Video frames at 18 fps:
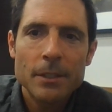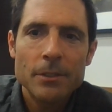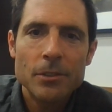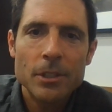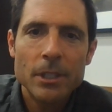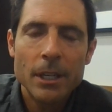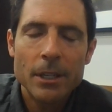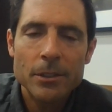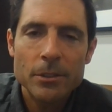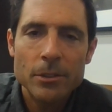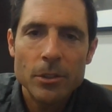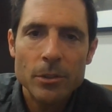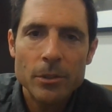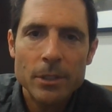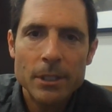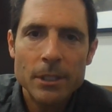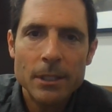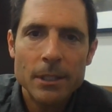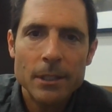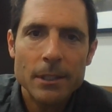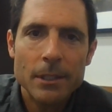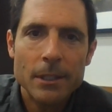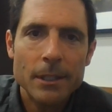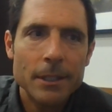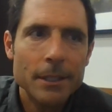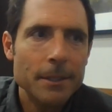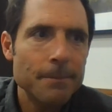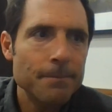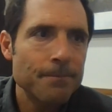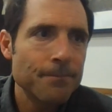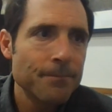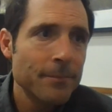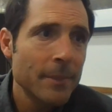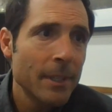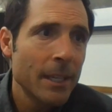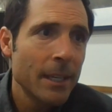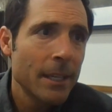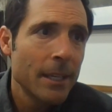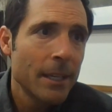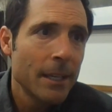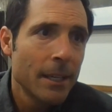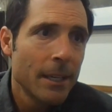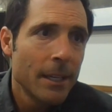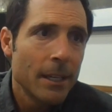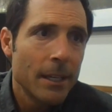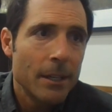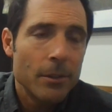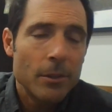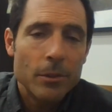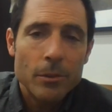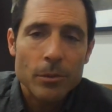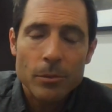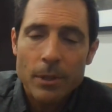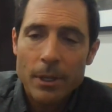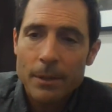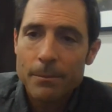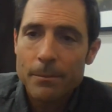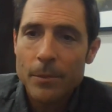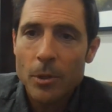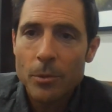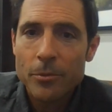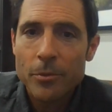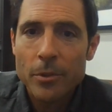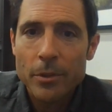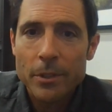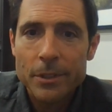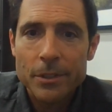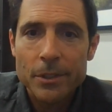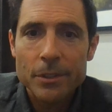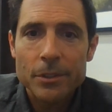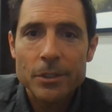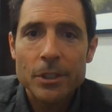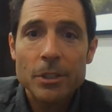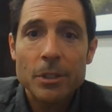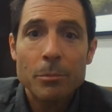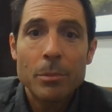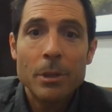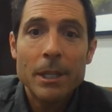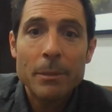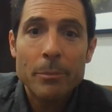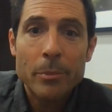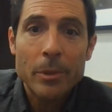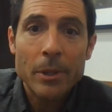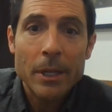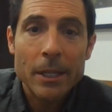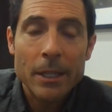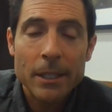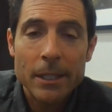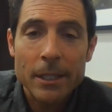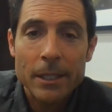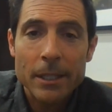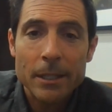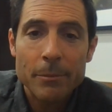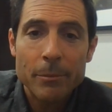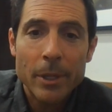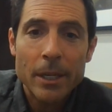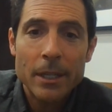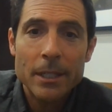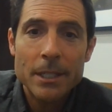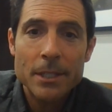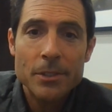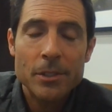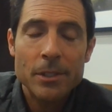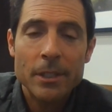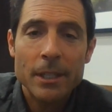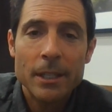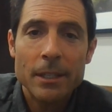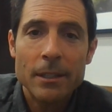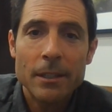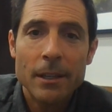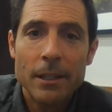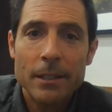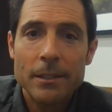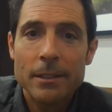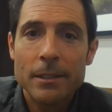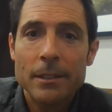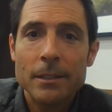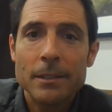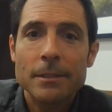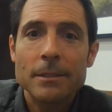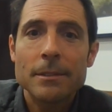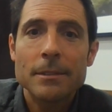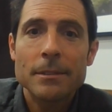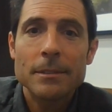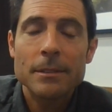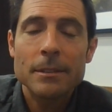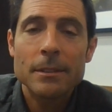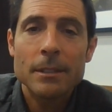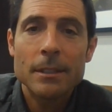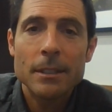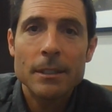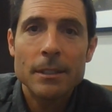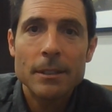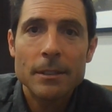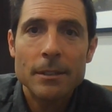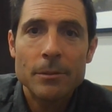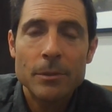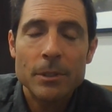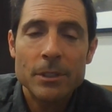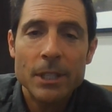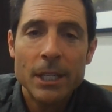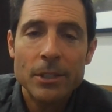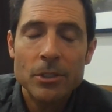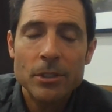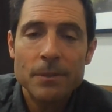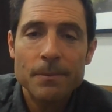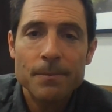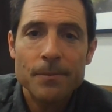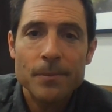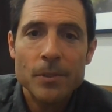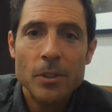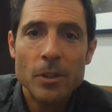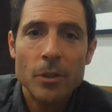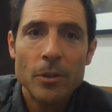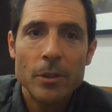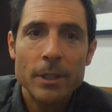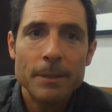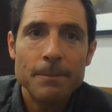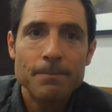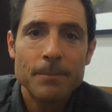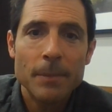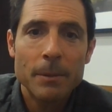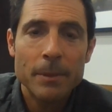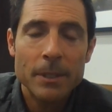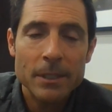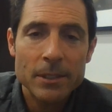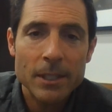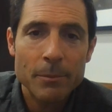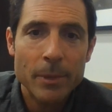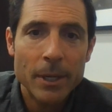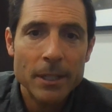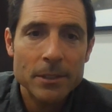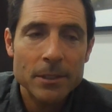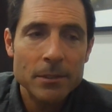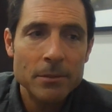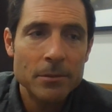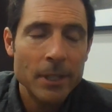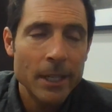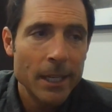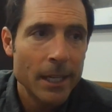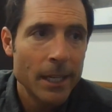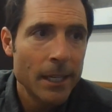See how you're doing. I'm hopeful this is just a blip and a pause and not a recession. So I'm going to stay positive.